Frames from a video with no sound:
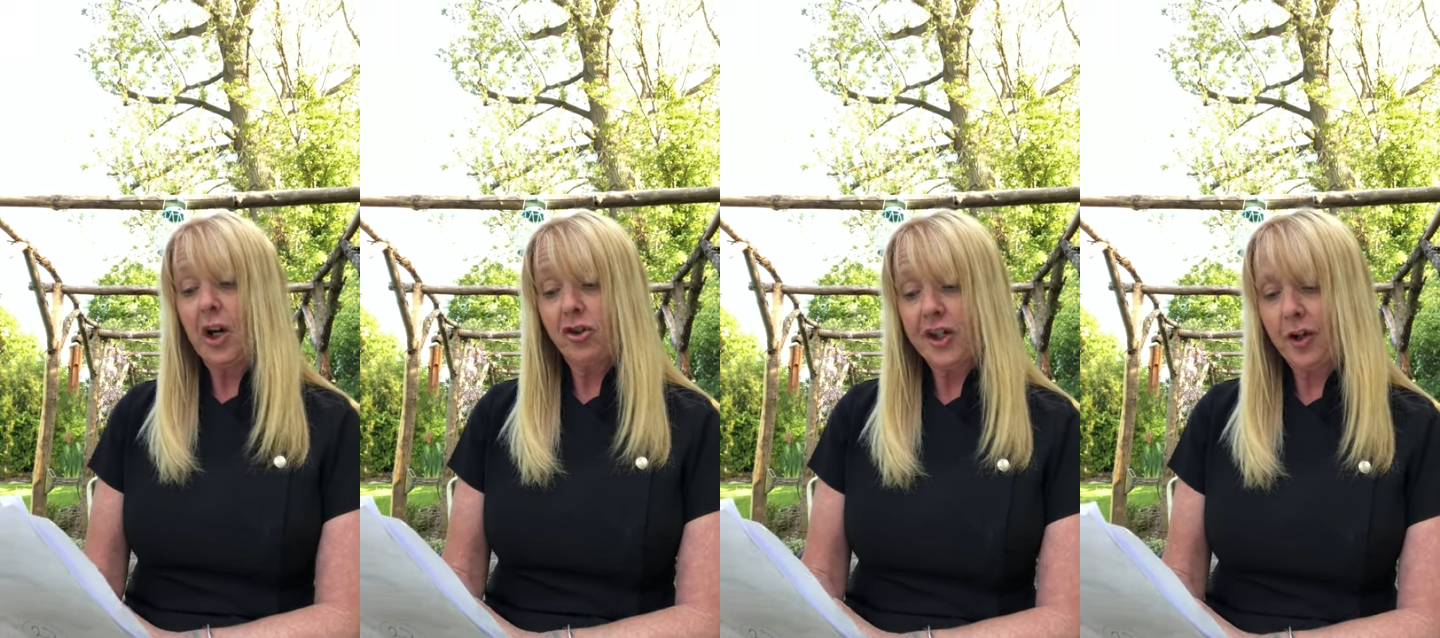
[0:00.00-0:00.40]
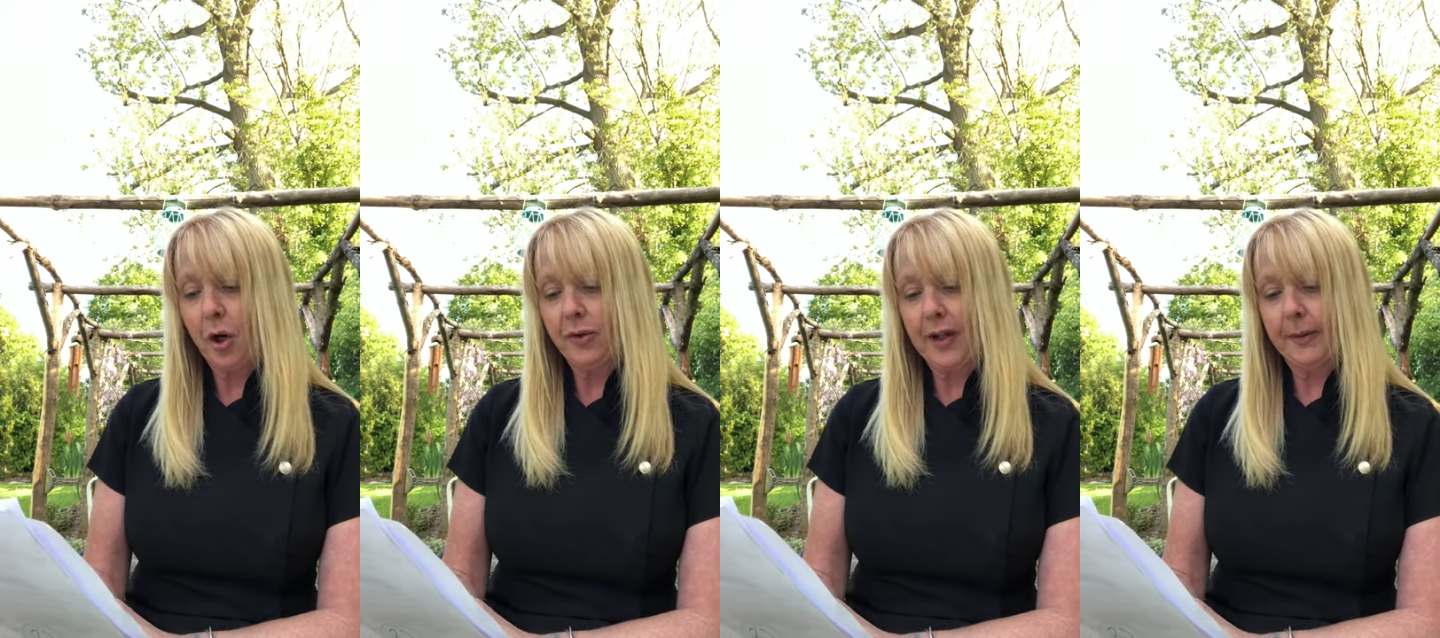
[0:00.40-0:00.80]
she
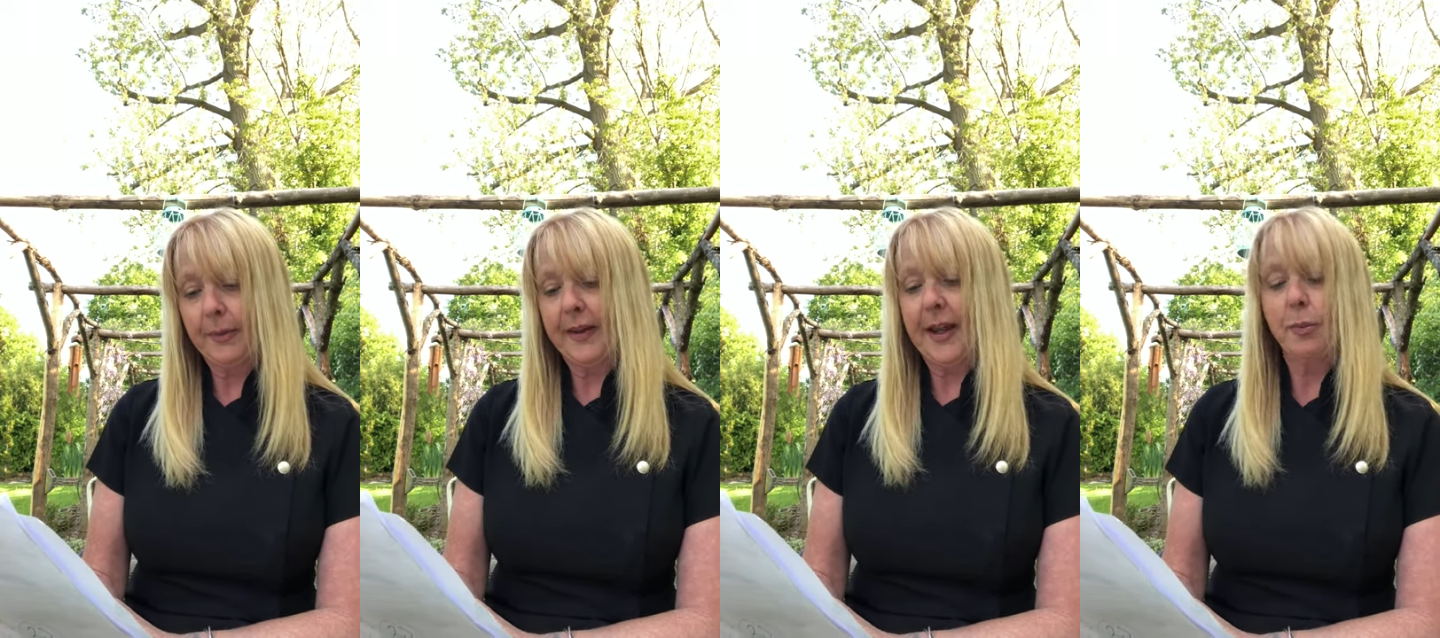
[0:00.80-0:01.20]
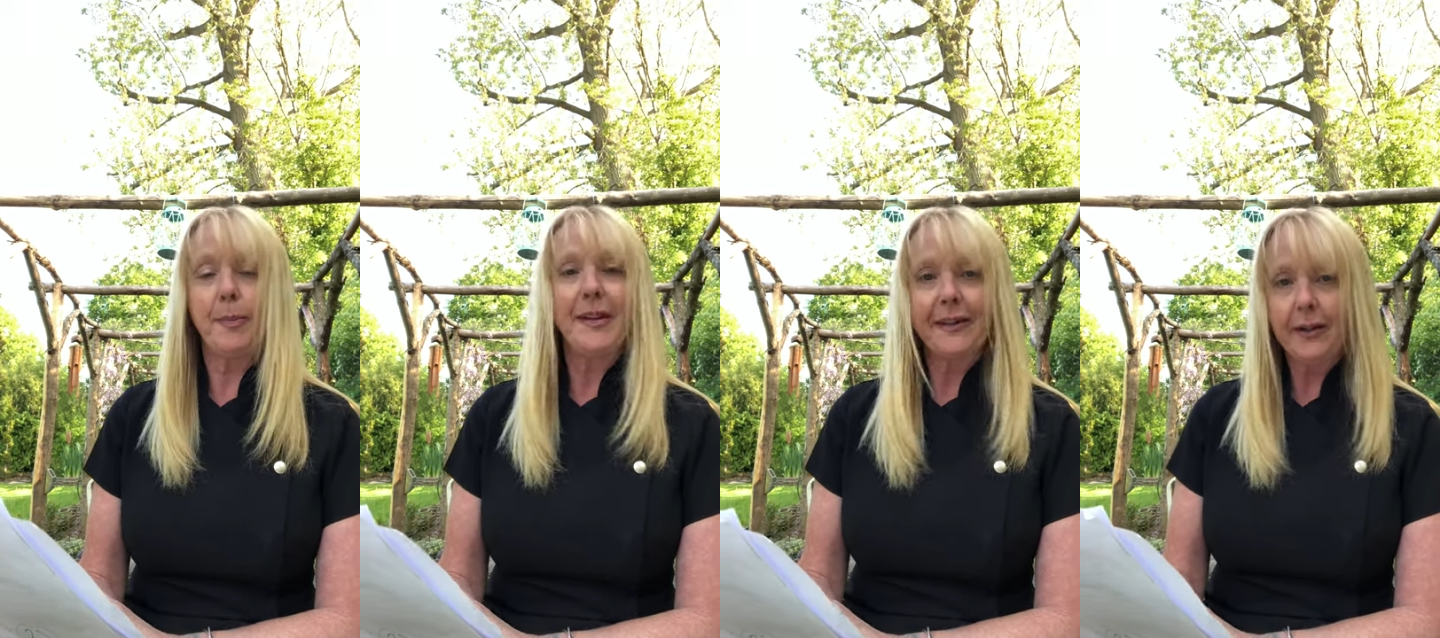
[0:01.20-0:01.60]
told them that they would
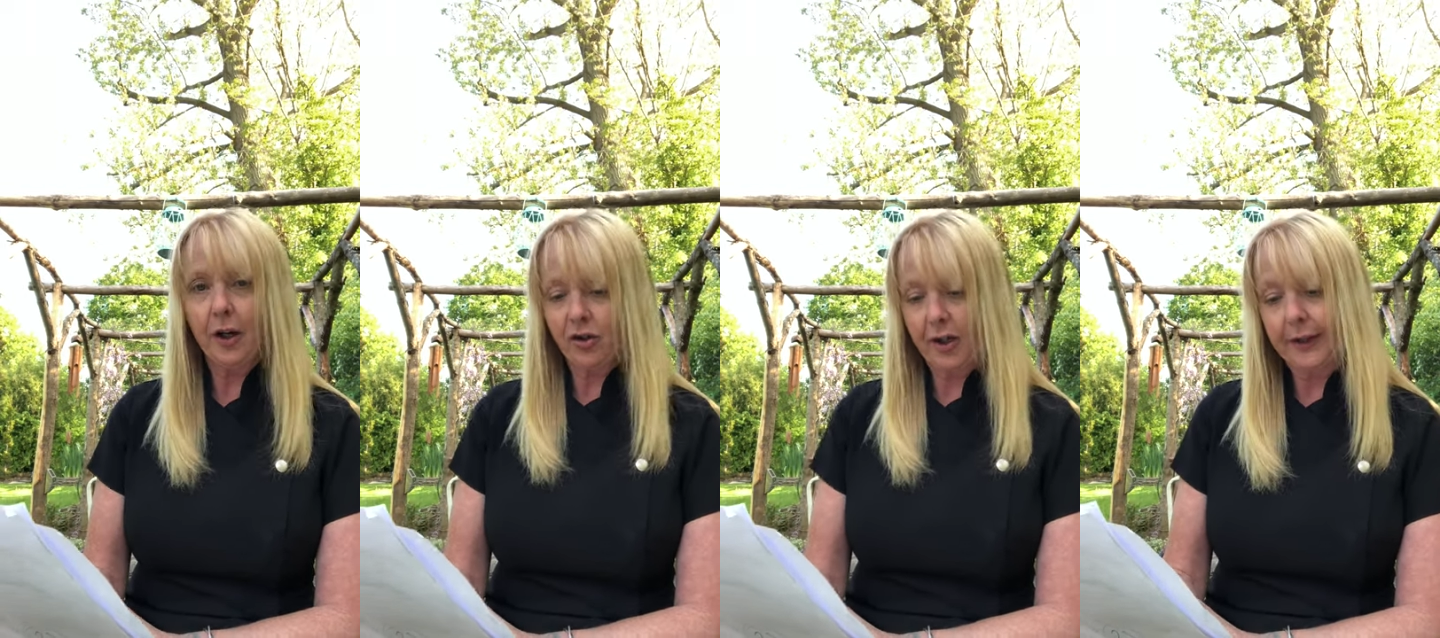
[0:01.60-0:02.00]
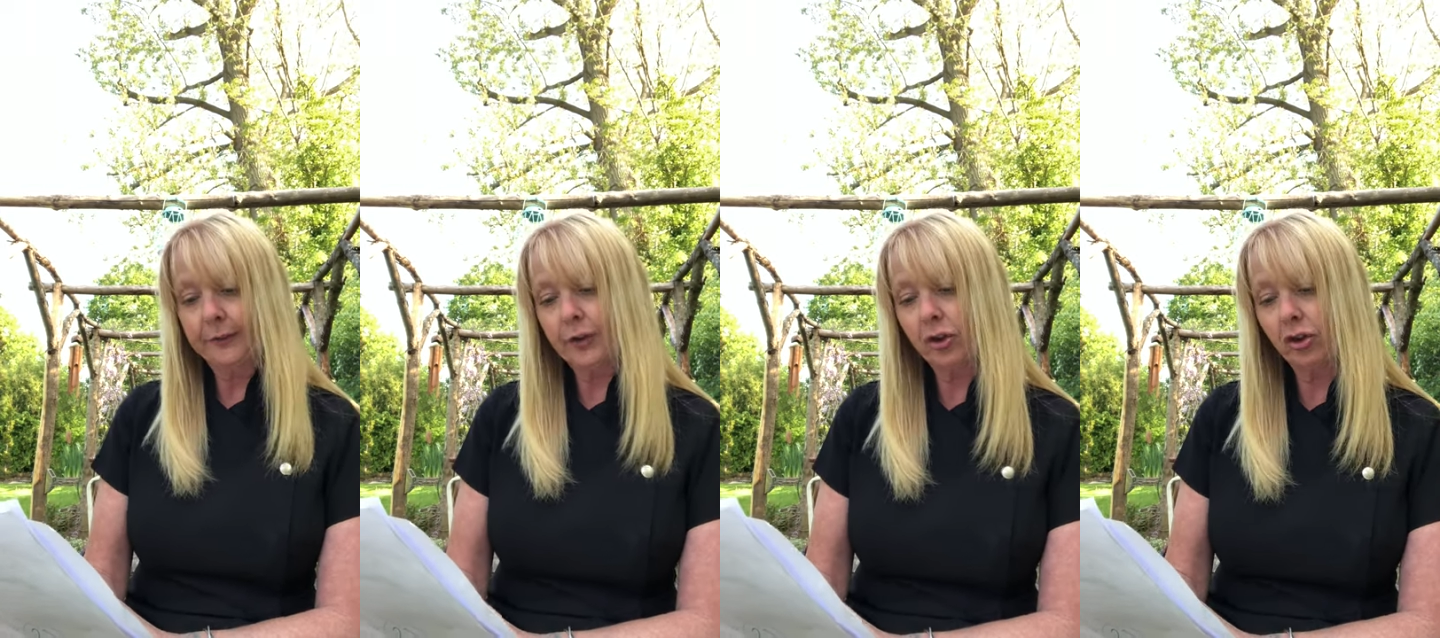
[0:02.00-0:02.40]
be searching
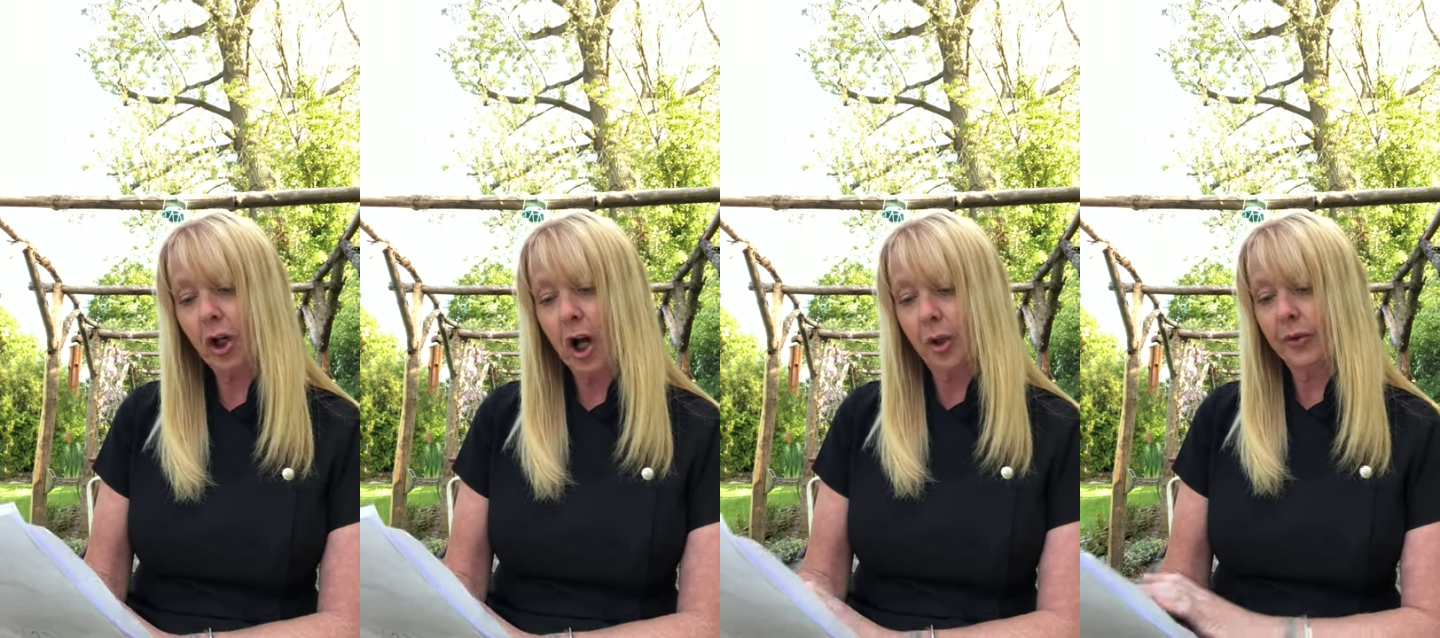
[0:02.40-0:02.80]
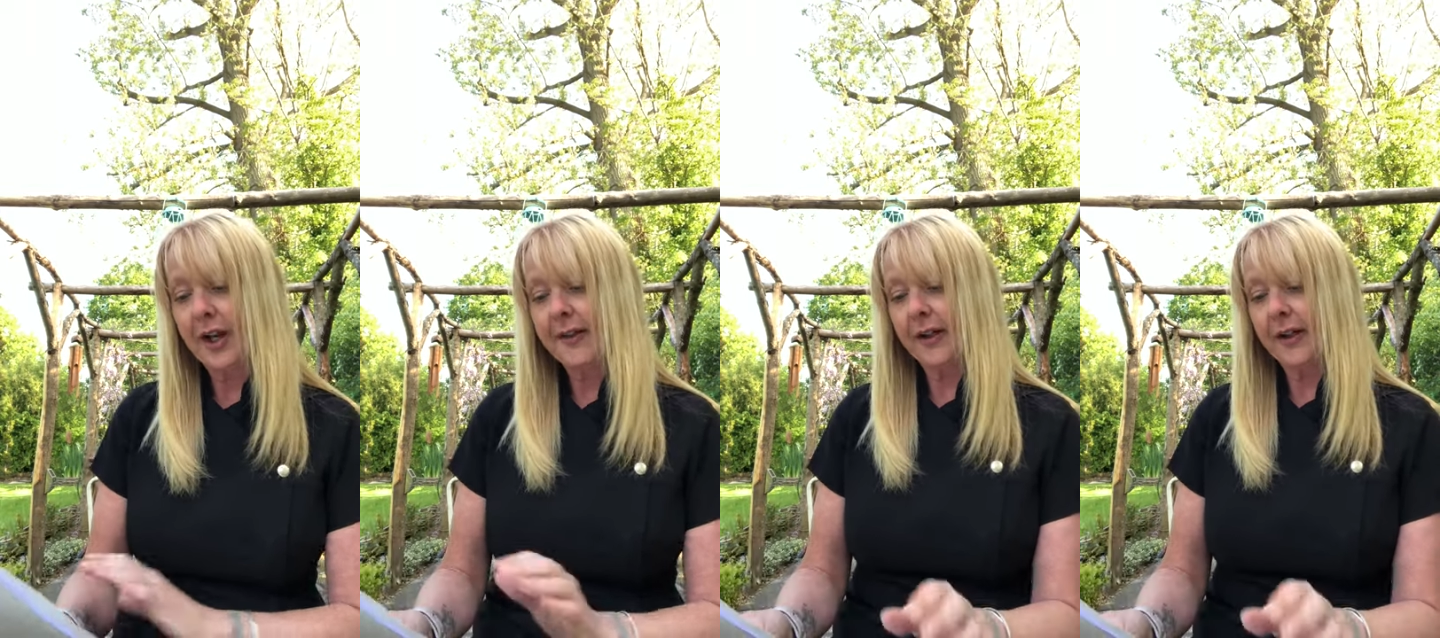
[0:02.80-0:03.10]
for a child